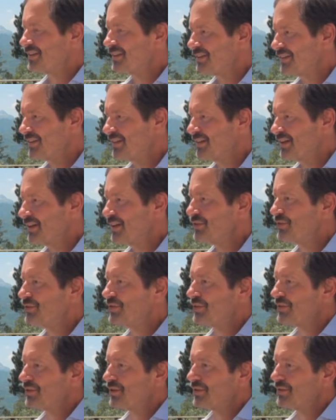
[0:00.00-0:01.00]
and, and, the
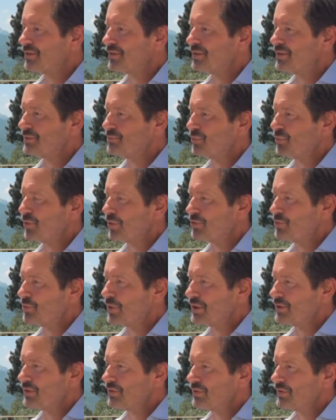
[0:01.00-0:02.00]
AACR uh, board of
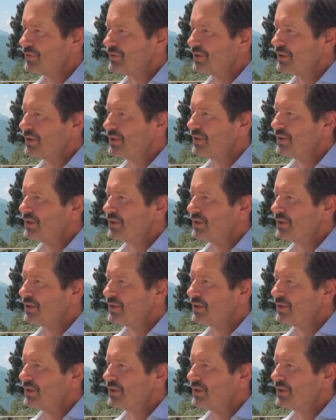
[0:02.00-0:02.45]
directors.